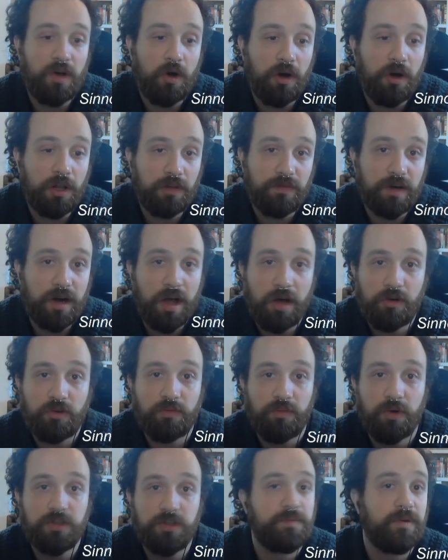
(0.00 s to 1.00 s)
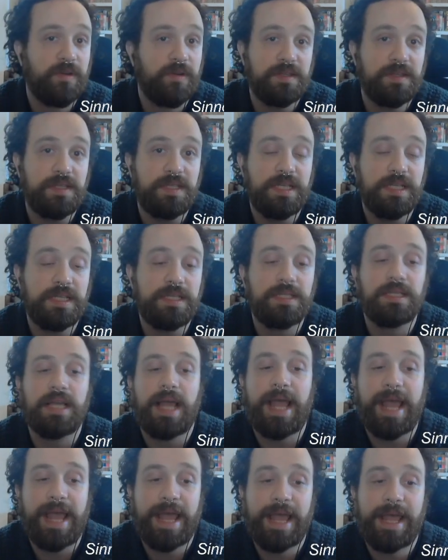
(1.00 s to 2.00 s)
all of our outermost parentheses,
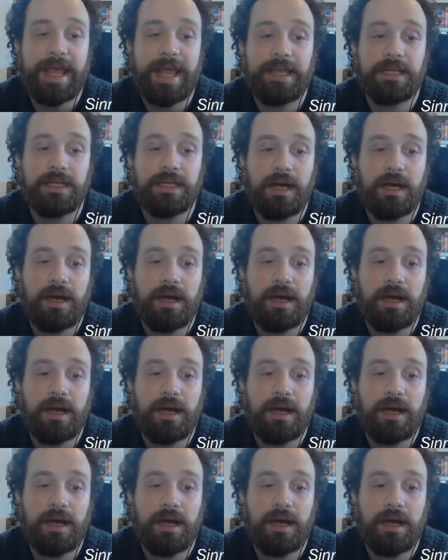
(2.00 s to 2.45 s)
and